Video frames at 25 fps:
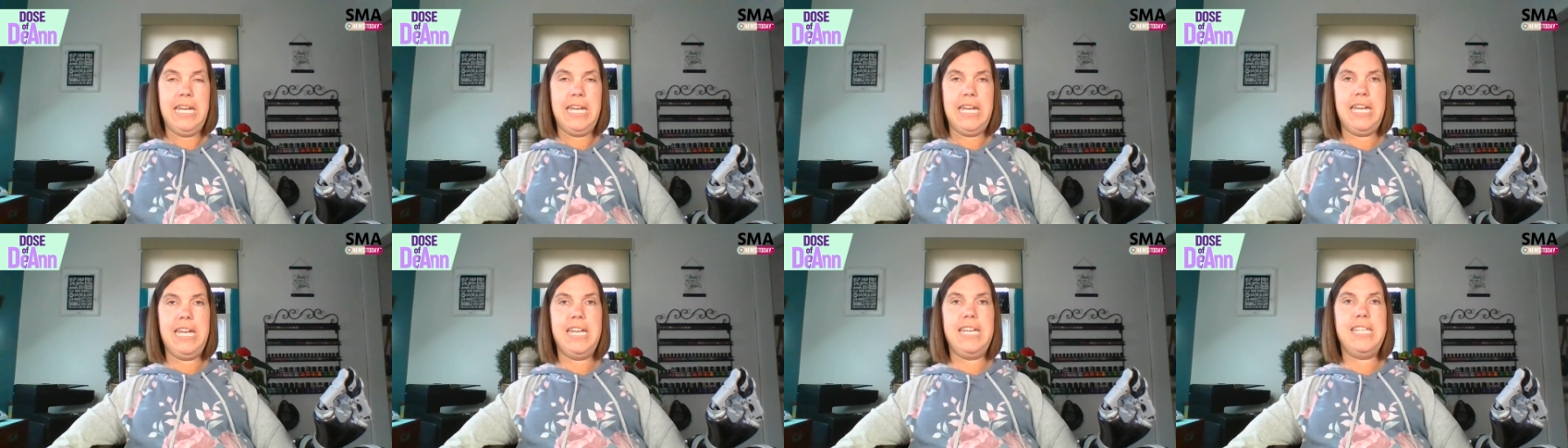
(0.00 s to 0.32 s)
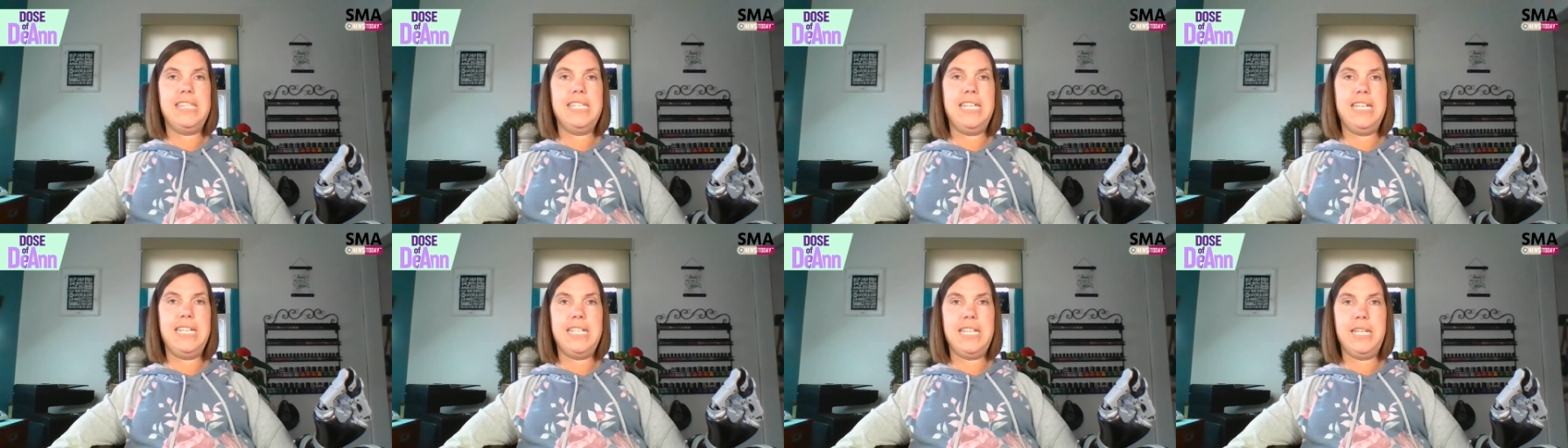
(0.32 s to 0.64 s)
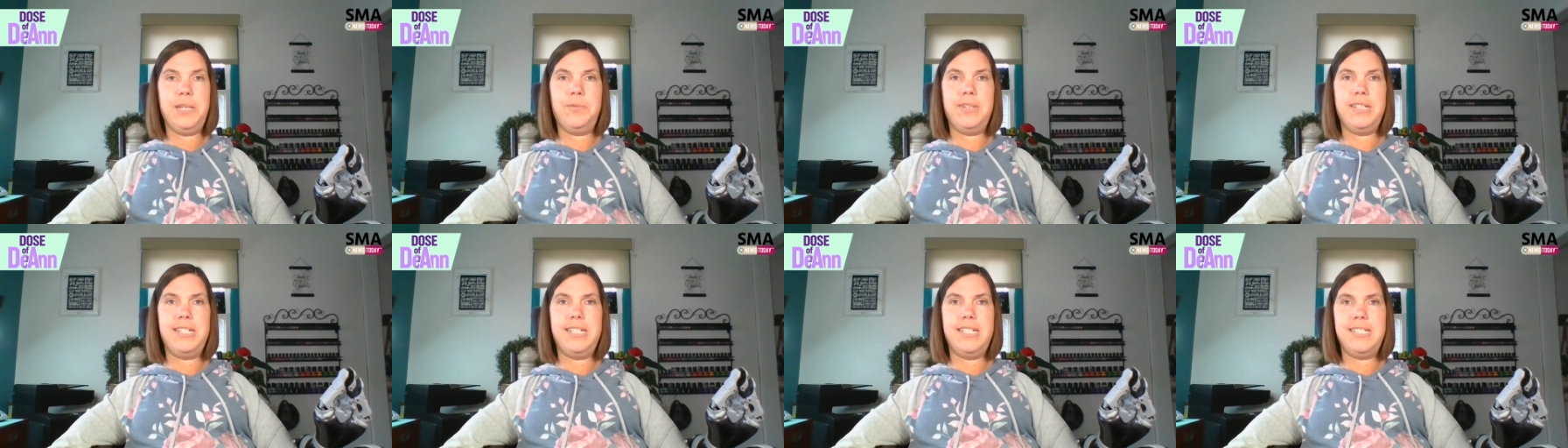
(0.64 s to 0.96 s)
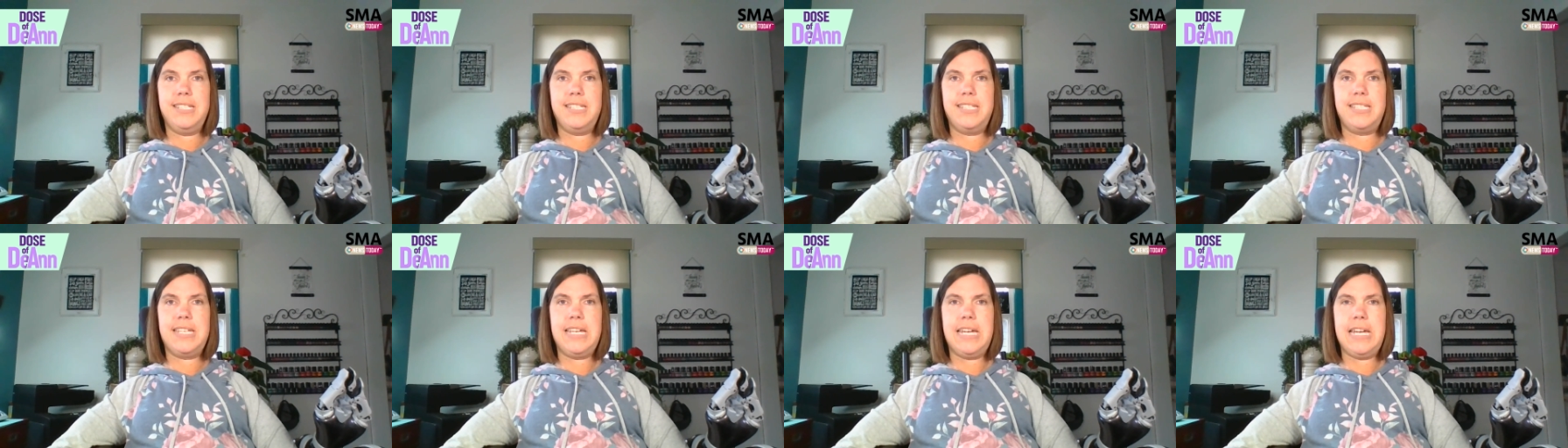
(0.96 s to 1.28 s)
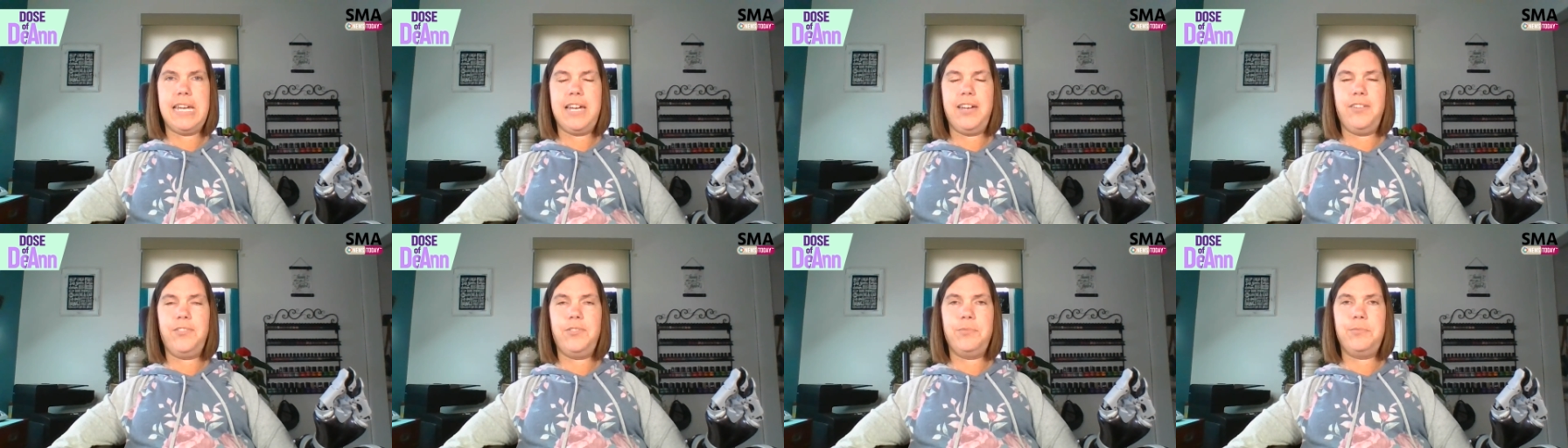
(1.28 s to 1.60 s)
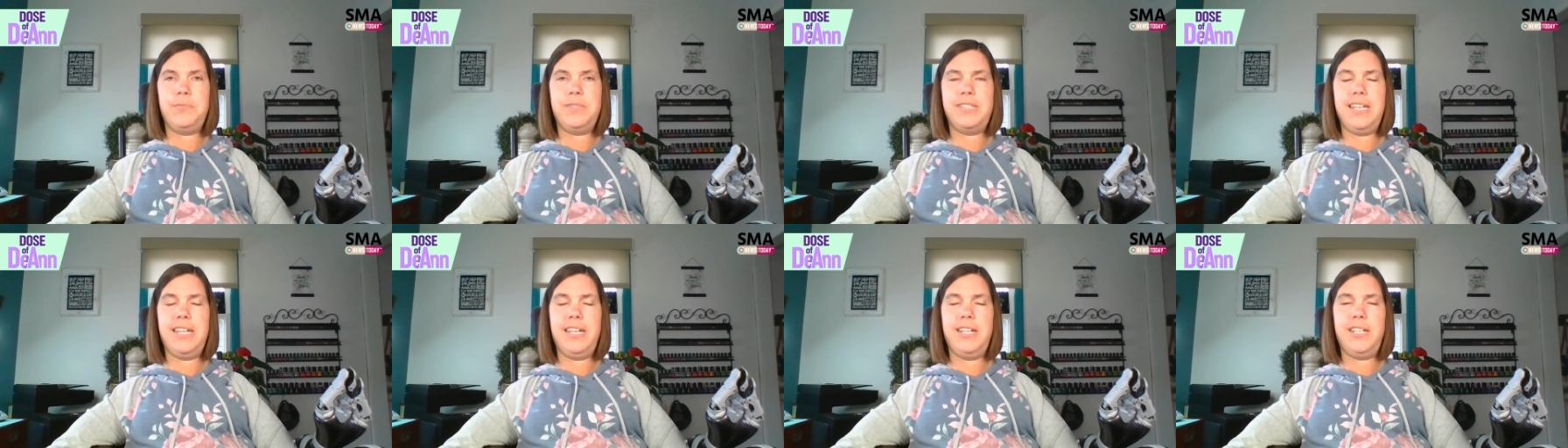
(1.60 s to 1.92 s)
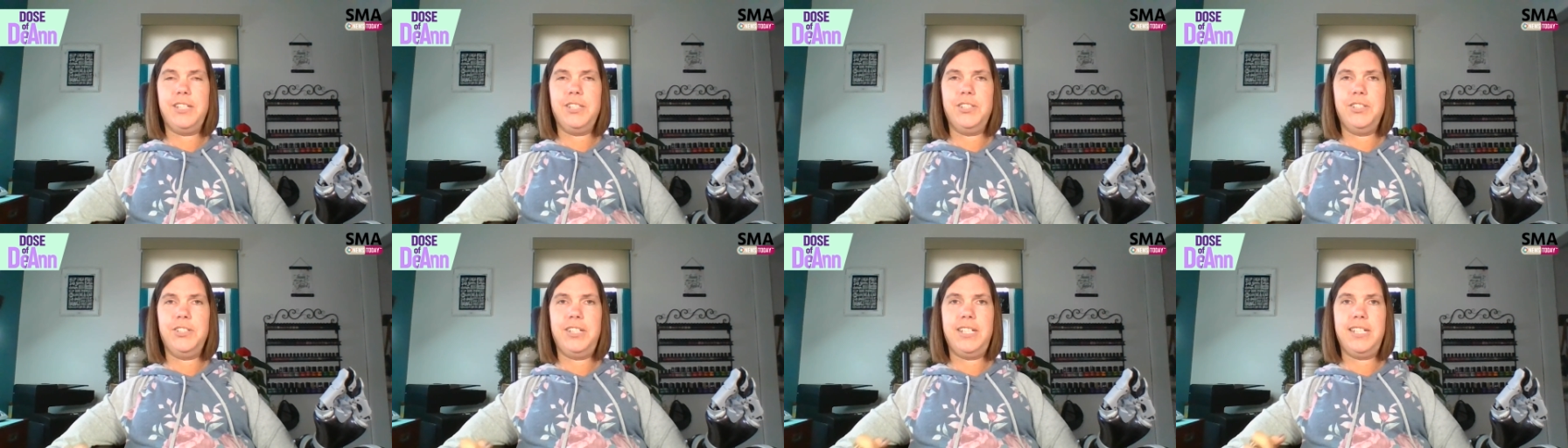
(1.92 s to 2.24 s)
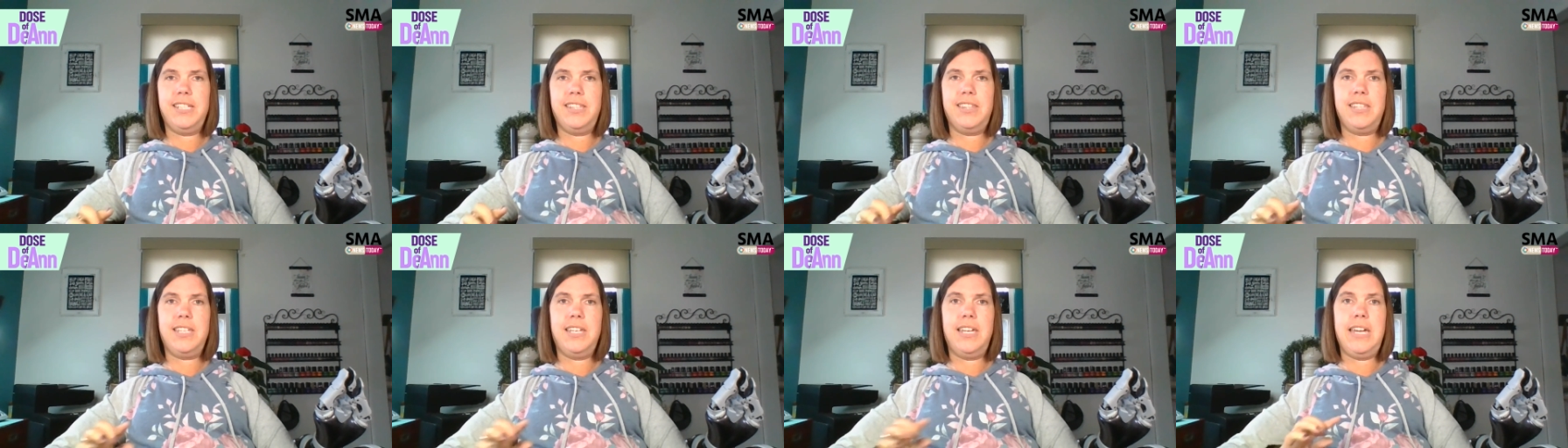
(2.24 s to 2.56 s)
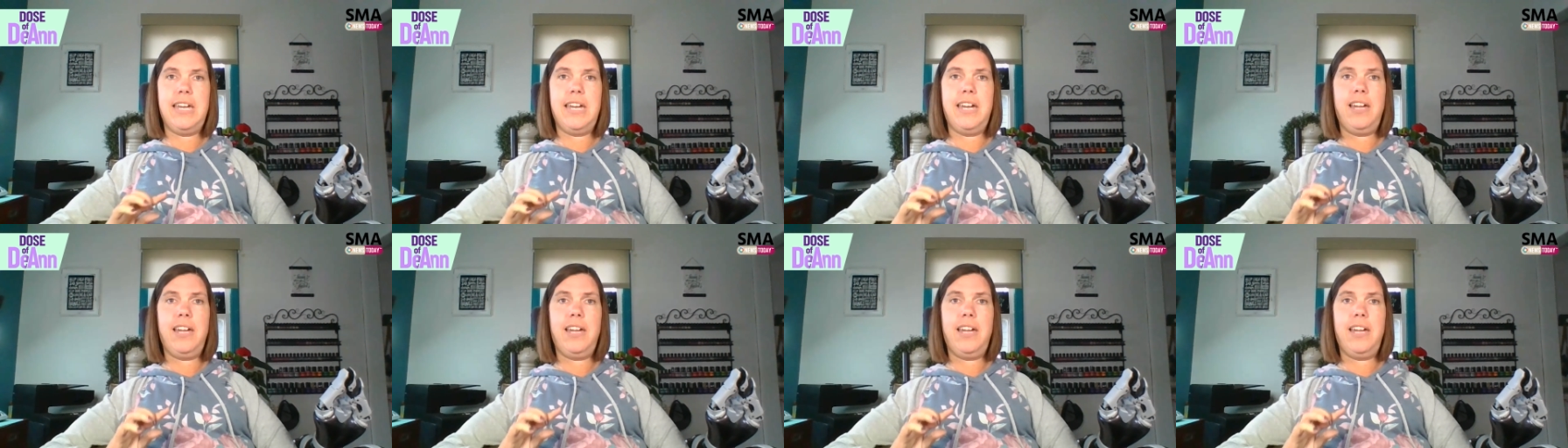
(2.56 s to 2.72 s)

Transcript: And then I wanted to have him take a look at the